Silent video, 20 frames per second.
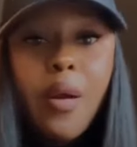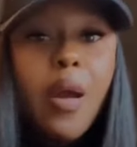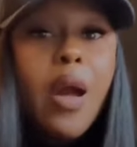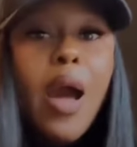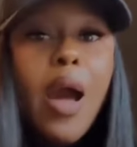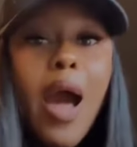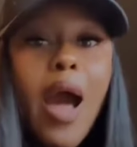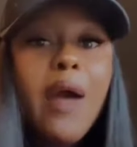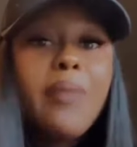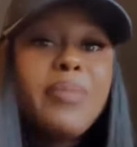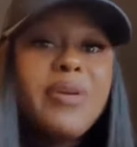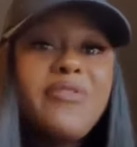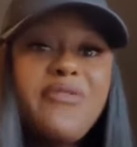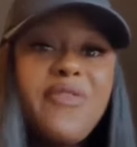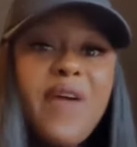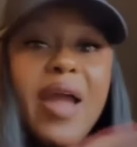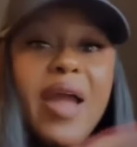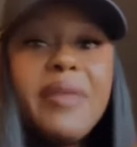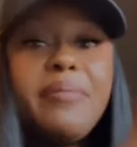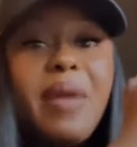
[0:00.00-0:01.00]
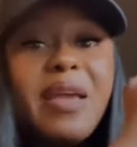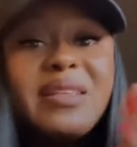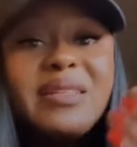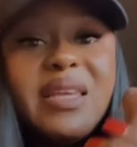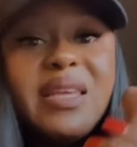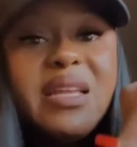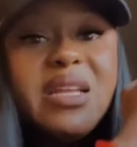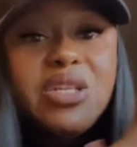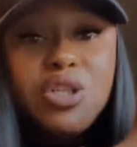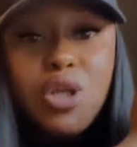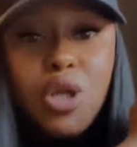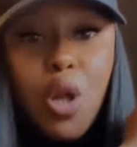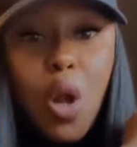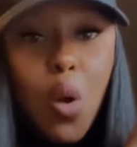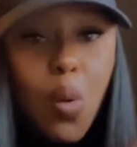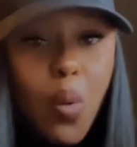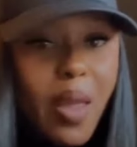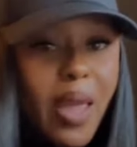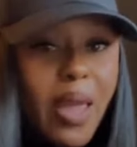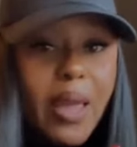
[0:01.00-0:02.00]
I'll be fine. My skin is
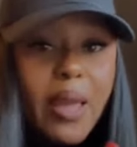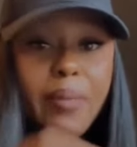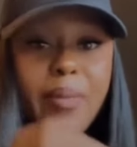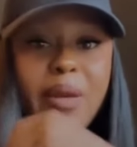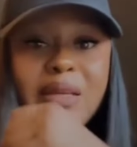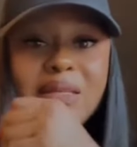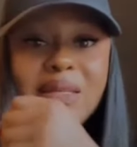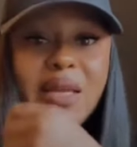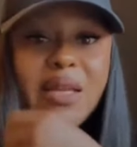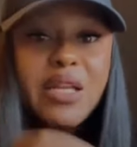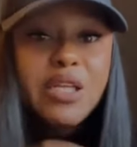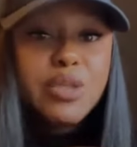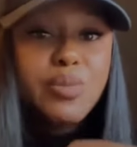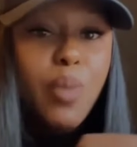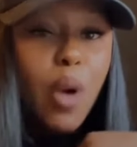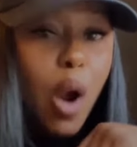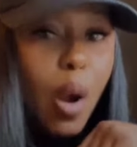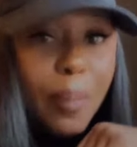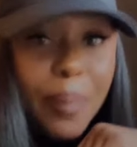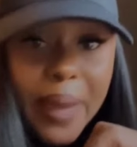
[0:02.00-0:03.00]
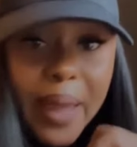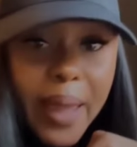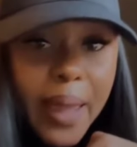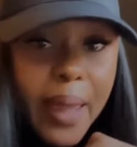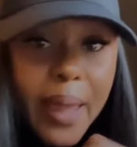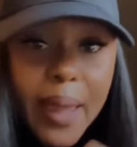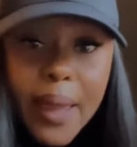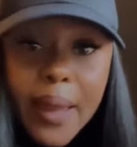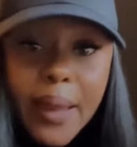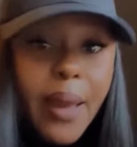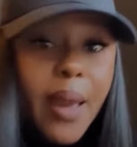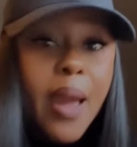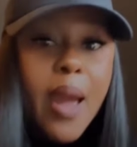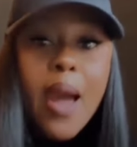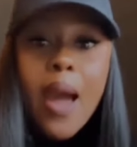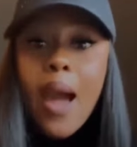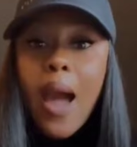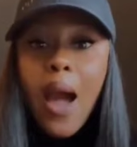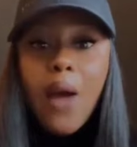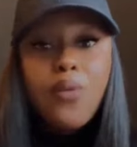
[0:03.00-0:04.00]
glowing. My skin is popping.
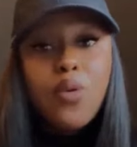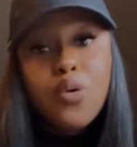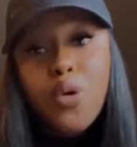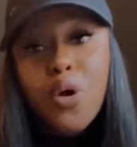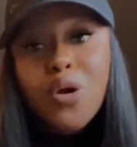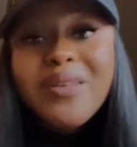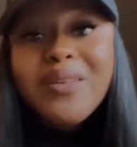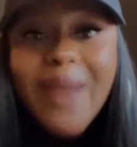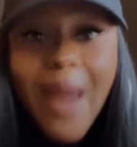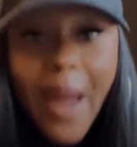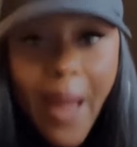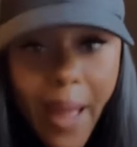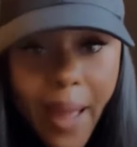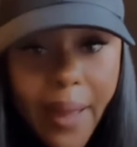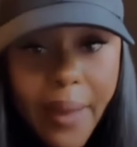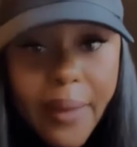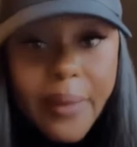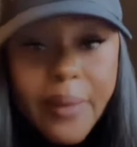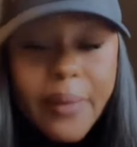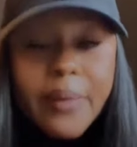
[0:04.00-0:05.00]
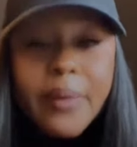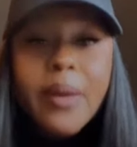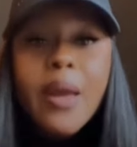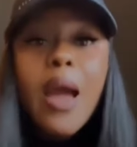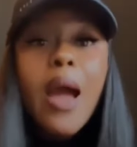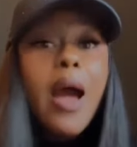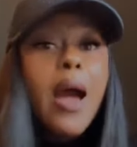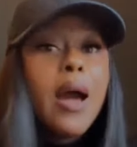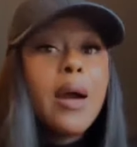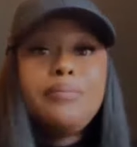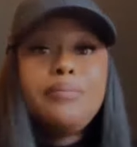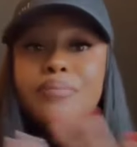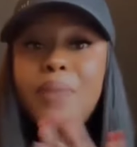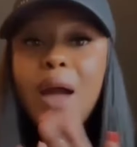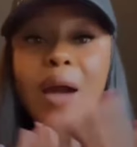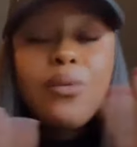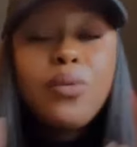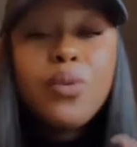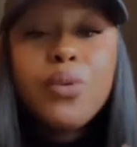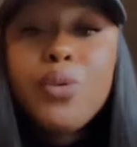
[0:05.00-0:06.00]
I will not dance.
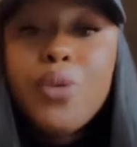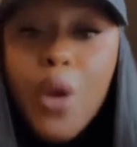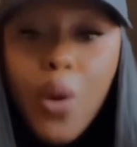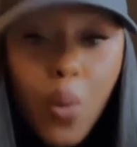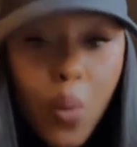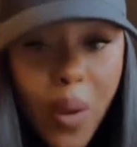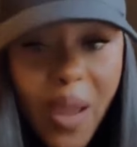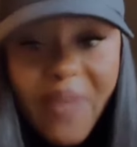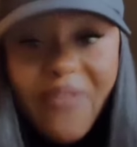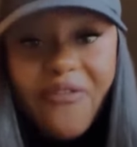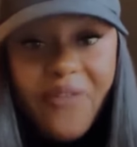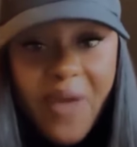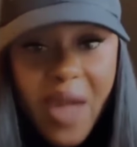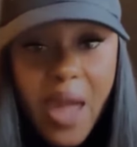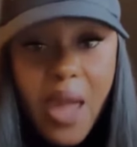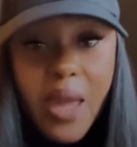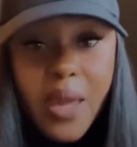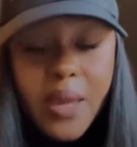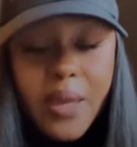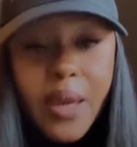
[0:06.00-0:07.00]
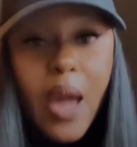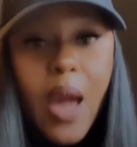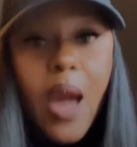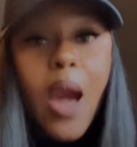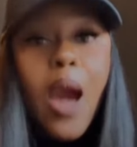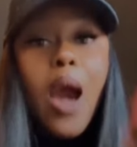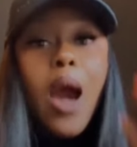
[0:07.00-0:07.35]
I will not wear fake.